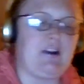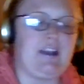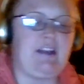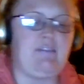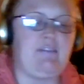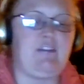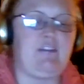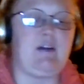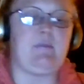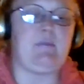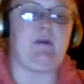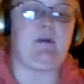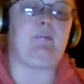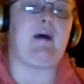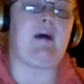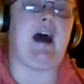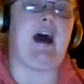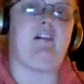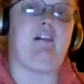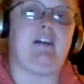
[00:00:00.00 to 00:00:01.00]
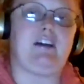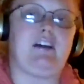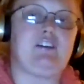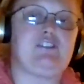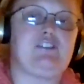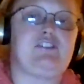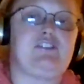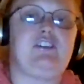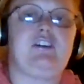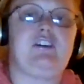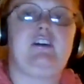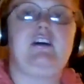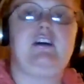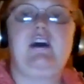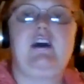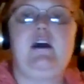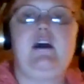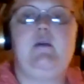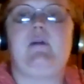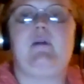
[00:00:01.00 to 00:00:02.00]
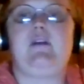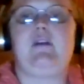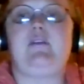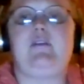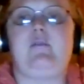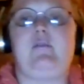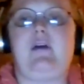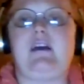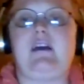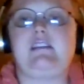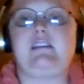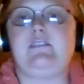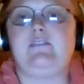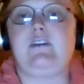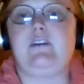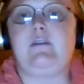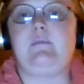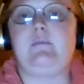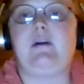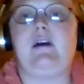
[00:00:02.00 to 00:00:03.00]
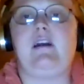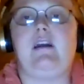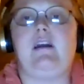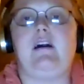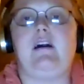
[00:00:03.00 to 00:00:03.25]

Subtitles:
of them are polished, but the rest of them are